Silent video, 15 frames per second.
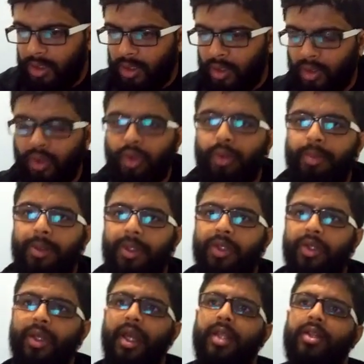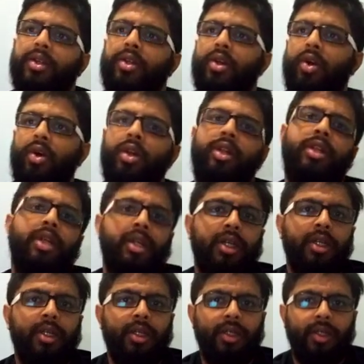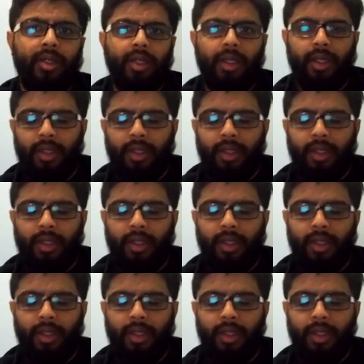group together all the